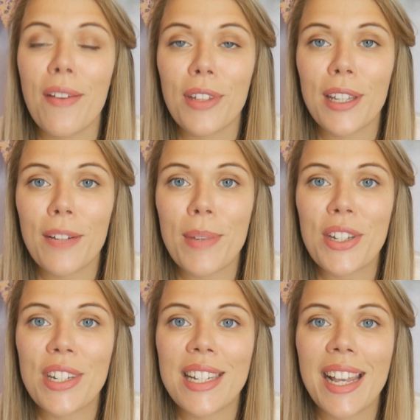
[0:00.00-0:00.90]
everything I've
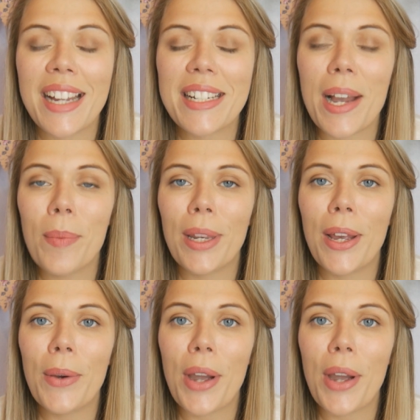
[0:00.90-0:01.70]
mentioned today down below.